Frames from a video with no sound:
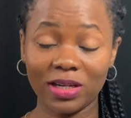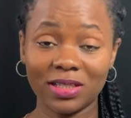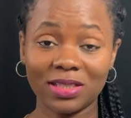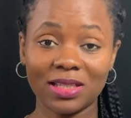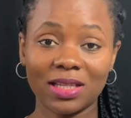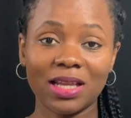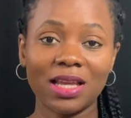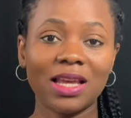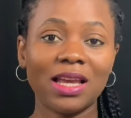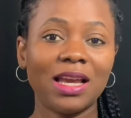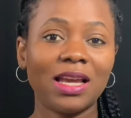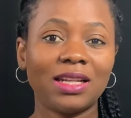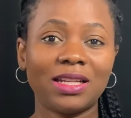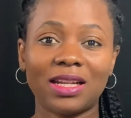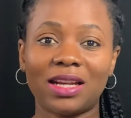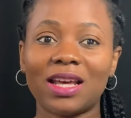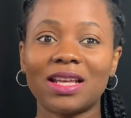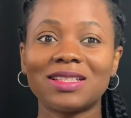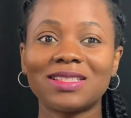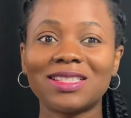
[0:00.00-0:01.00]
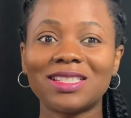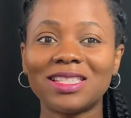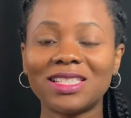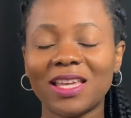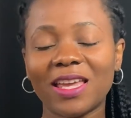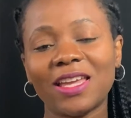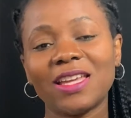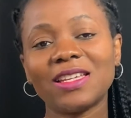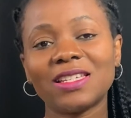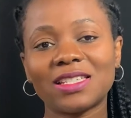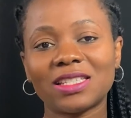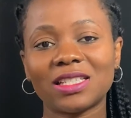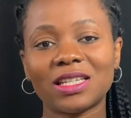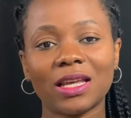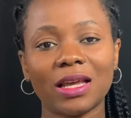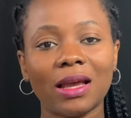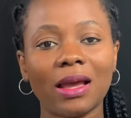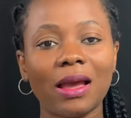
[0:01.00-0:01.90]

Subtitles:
it that has changed